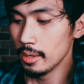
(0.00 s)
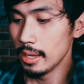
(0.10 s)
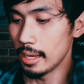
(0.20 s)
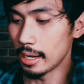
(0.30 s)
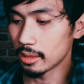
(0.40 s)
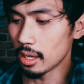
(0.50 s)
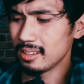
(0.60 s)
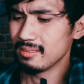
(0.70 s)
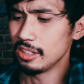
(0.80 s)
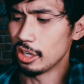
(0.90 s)
And I thought,
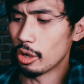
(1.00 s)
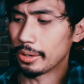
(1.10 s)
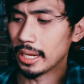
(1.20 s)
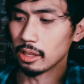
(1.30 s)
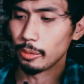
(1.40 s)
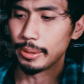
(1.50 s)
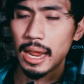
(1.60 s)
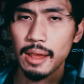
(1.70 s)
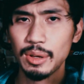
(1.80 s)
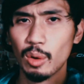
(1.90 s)
it would get a little bit
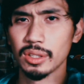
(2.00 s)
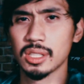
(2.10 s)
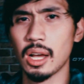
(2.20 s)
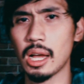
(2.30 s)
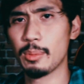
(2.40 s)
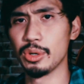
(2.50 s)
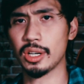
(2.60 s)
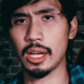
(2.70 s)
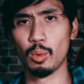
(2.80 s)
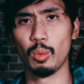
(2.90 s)
heavy over time when you
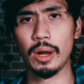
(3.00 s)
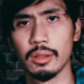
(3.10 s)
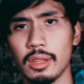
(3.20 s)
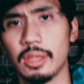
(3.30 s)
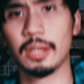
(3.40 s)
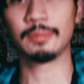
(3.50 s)
kind of wear the thing,